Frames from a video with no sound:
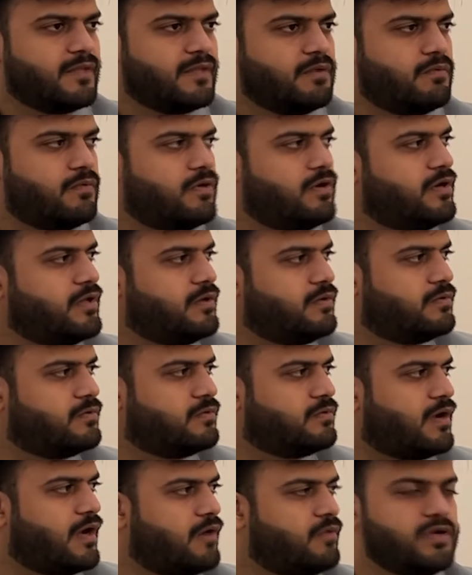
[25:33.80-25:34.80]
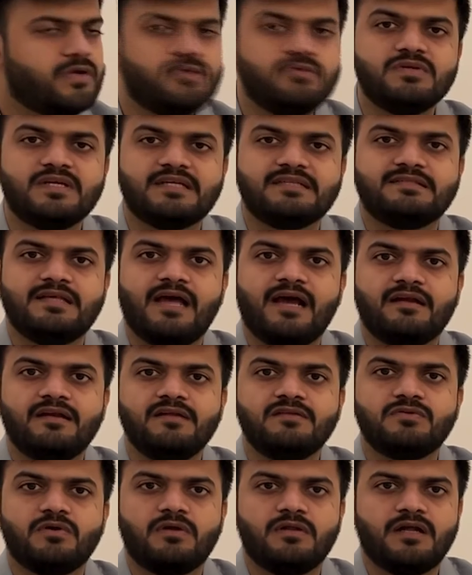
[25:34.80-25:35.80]
What do you do? How do you
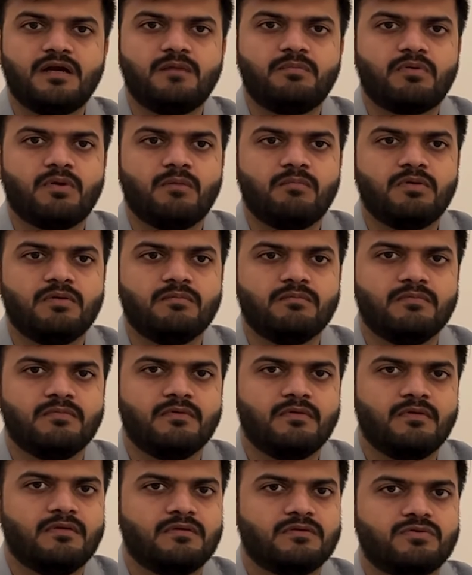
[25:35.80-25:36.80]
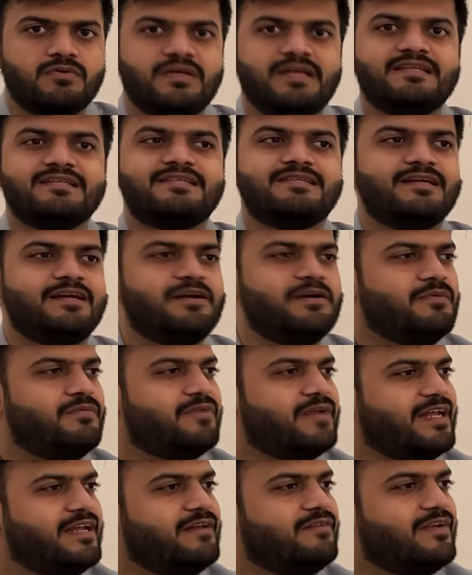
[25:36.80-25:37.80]
exactly solve that problem? So instead of
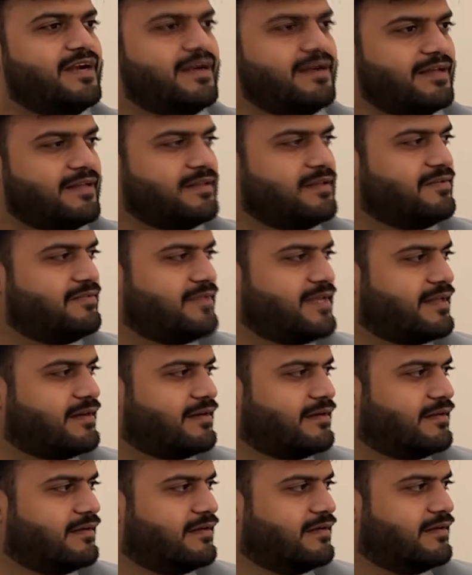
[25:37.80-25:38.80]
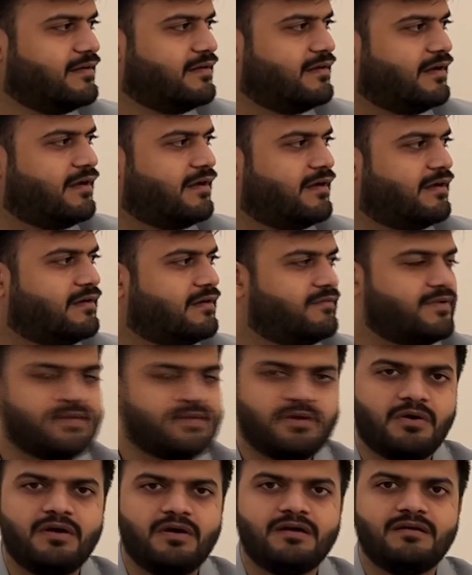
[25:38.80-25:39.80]
reinventing the wheel, we
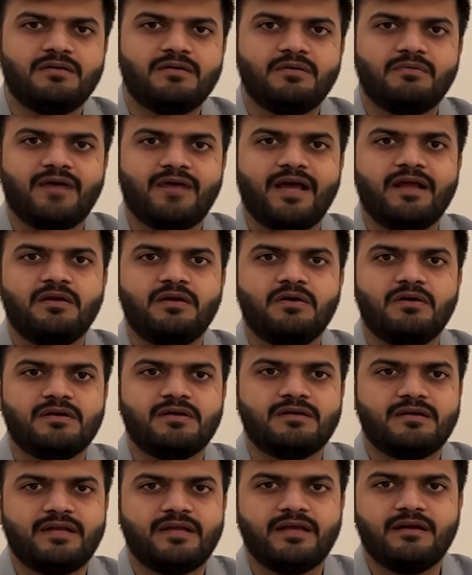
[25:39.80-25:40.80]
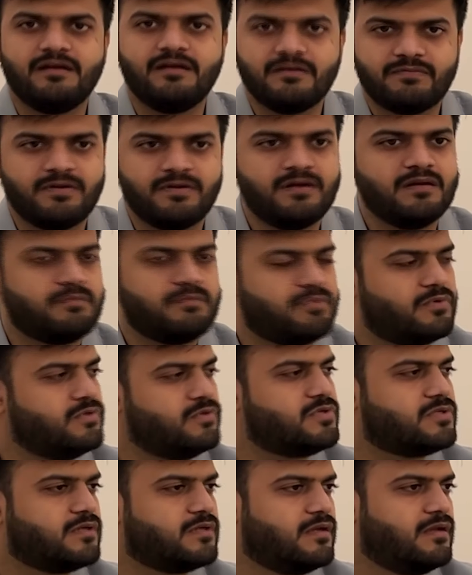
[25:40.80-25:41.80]
thought, why not take a different
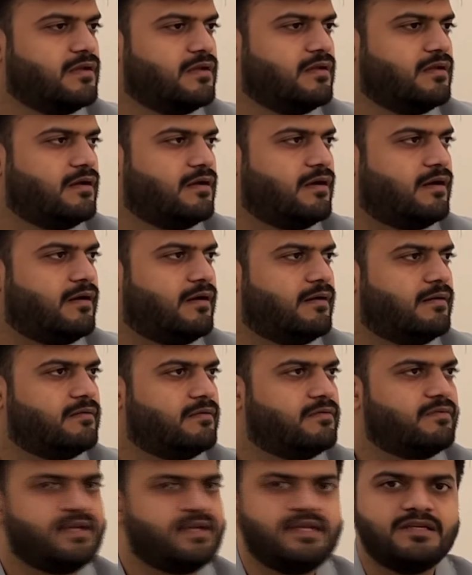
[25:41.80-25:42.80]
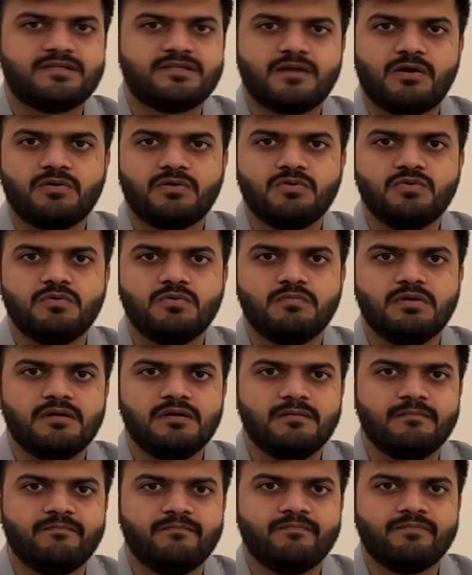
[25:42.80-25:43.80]
approach? We reached out to Uber.
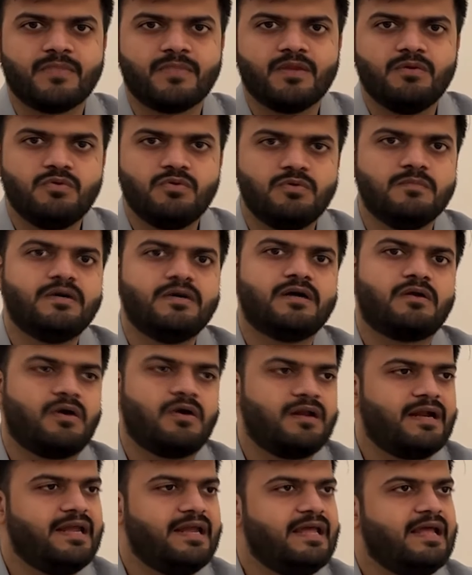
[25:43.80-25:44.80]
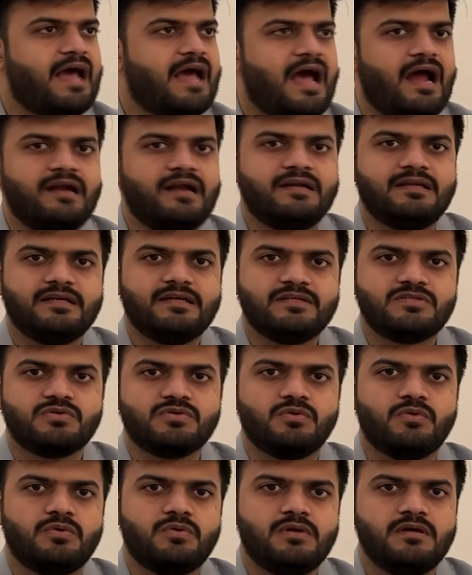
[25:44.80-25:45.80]
Uber already had its
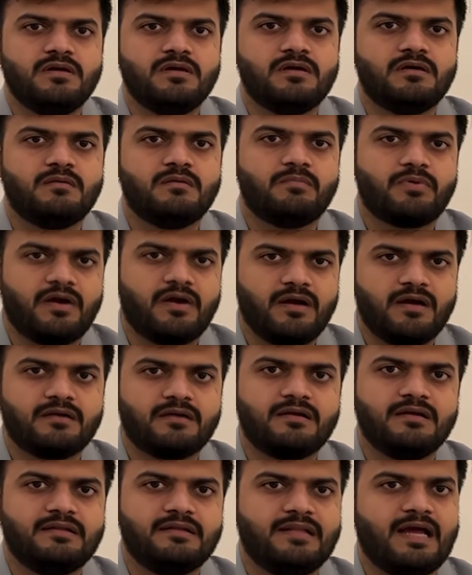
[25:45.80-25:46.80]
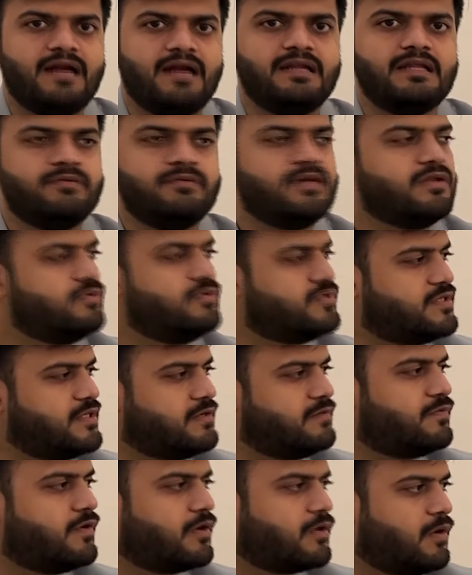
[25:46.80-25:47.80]
own product that they were
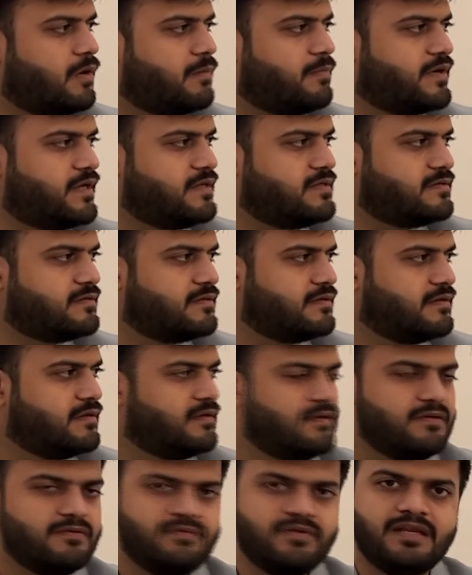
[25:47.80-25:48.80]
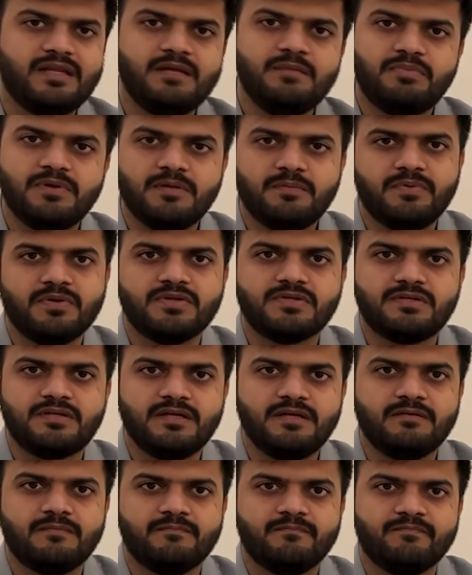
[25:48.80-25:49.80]
using for corporates. We repurposed
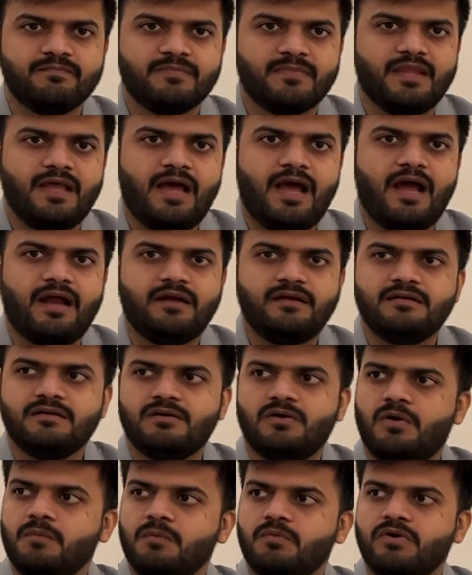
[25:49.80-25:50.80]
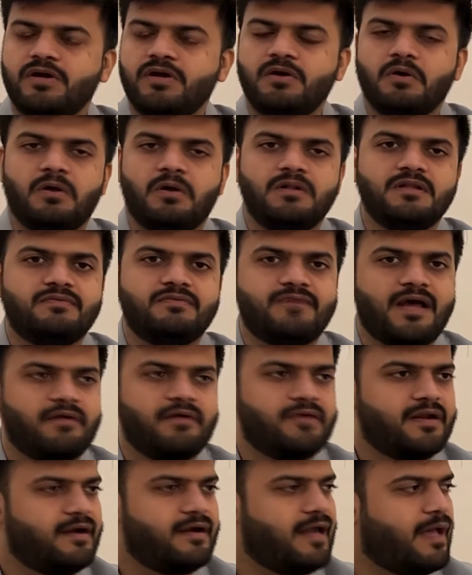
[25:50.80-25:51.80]
it and onboarded all the
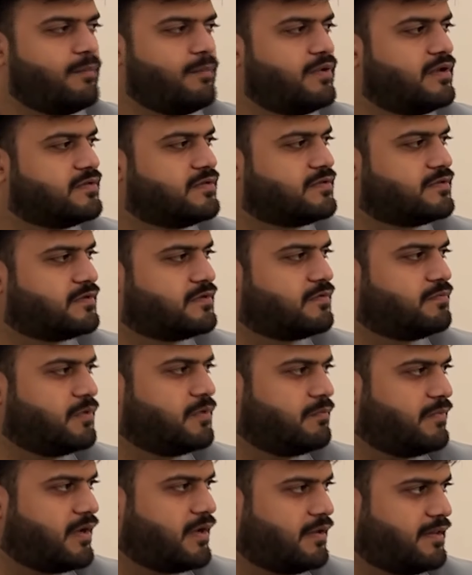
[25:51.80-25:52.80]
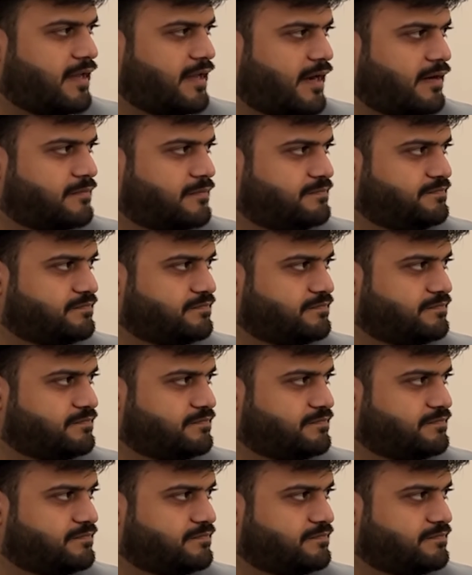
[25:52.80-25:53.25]
500 ambulances of Mumbai on that.